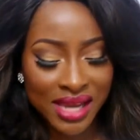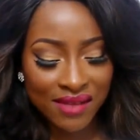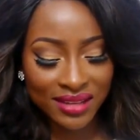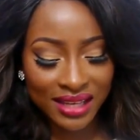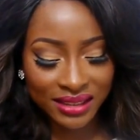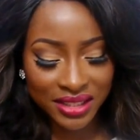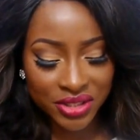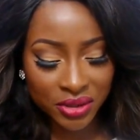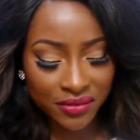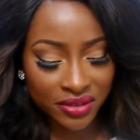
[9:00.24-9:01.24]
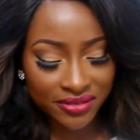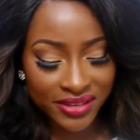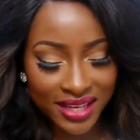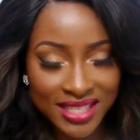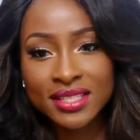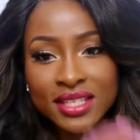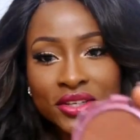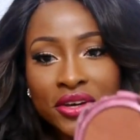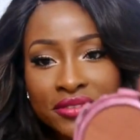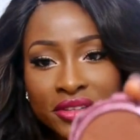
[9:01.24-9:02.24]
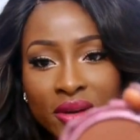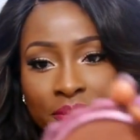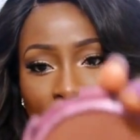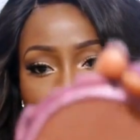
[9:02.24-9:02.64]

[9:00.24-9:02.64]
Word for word: want to have like glitter all over your face the CoverGirl